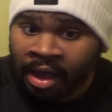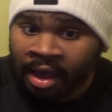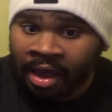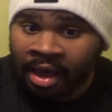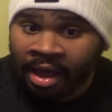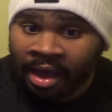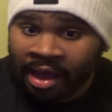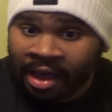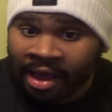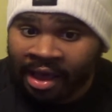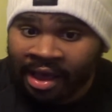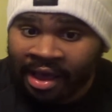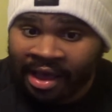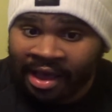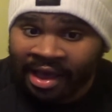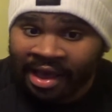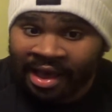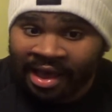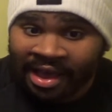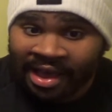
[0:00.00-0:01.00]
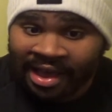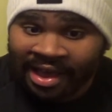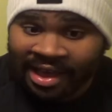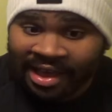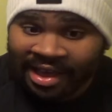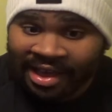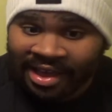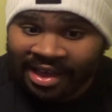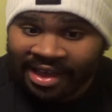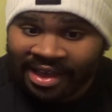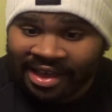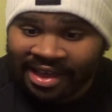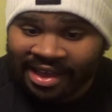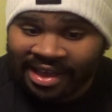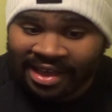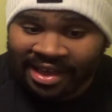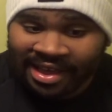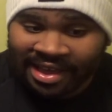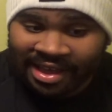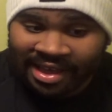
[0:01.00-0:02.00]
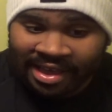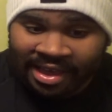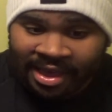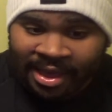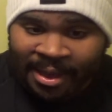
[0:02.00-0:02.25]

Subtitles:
[no speech]